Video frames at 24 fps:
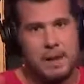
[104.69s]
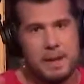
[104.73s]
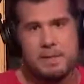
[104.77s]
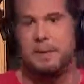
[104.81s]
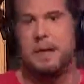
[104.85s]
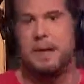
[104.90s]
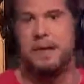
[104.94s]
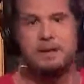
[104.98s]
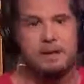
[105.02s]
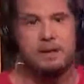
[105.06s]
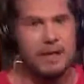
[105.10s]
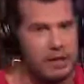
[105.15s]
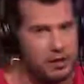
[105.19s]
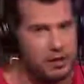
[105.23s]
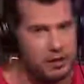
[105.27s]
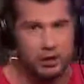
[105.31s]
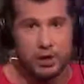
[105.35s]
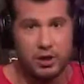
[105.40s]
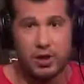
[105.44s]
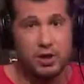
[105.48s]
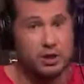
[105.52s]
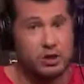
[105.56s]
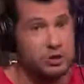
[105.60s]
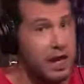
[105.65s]
people out there, I know
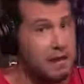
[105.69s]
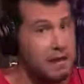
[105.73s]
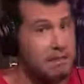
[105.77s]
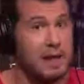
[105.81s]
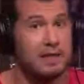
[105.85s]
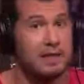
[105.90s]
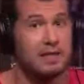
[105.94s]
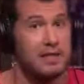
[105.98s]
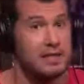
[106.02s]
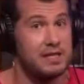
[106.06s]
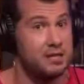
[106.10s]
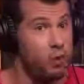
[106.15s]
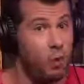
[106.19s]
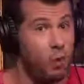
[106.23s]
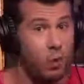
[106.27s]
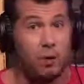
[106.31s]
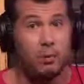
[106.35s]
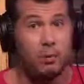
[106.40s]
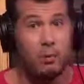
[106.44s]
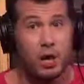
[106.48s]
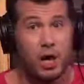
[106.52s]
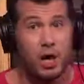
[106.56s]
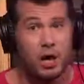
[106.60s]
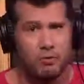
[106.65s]
they're going to try and make these
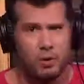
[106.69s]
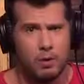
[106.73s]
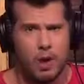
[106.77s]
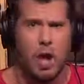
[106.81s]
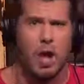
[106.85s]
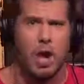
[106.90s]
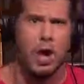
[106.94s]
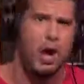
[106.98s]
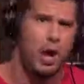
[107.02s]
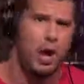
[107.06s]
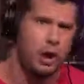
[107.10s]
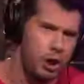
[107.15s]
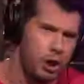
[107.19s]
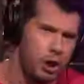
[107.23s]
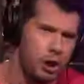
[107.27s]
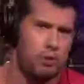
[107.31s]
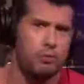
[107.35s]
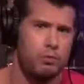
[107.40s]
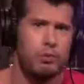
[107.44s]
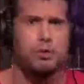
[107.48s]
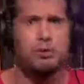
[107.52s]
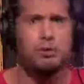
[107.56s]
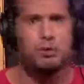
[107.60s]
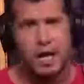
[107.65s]
horrible arguments. Oh, I heard it
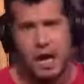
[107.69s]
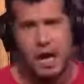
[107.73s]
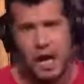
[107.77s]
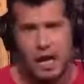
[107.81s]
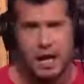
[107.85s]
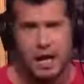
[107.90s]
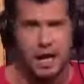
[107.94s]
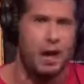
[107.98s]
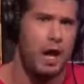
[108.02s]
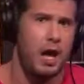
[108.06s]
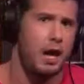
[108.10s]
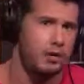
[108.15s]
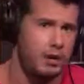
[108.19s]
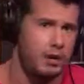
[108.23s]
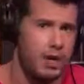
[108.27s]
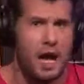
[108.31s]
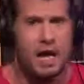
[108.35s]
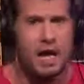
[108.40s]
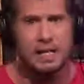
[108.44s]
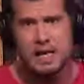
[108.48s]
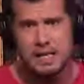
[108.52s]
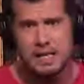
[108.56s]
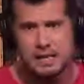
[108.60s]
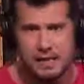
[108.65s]
in Wu-Tang.
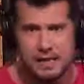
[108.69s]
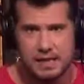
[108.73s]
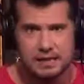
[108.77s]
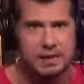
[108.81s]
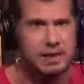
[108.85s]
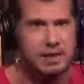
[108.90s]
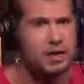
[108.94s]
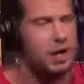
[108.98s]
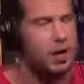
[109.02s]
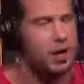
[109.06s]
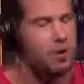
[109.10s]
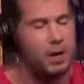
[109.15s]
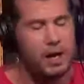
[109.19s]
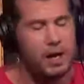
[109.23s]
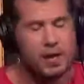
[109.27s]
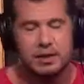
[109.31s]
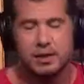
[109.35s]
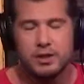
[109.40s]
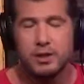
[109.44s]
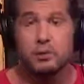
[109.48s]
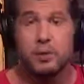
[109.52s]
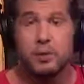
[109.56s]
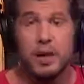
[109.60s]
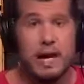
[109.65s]
Kanye says it. You know
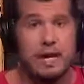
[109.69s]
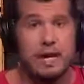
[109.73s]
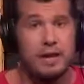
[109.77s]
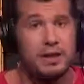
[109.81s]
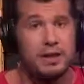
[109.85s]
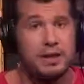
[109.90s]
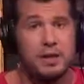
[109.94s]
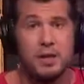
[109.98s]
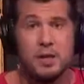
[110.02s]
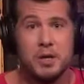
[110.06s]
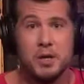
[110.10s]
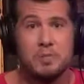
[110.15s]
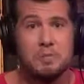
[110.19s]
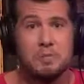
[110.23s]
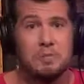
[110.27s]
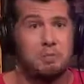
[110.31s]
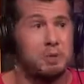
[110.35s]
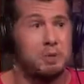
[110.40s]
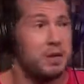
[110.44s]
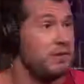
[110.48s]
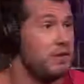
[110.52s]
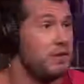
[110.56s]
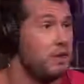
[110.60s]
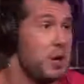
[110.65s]
what? You're right.
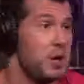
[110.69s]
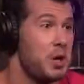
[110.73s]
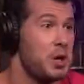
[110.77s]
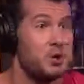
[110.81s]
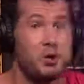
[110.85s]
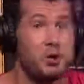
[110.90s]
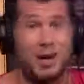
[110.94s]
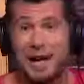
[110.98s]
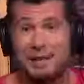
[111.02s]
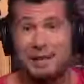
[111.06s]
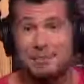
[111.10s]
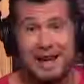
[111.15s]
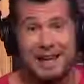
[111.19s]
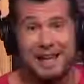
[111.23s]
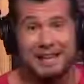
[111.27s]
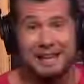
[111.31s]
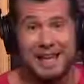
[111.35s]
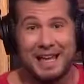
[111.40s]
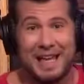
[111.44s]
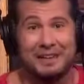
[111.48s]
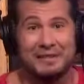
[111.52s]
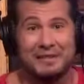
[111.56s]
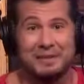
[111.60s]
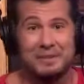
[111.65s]
But if you want to try and make
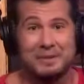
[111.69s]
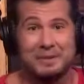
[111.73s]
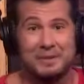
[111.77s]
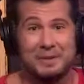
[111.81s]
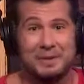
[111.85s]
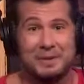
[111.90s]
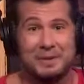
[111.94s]
that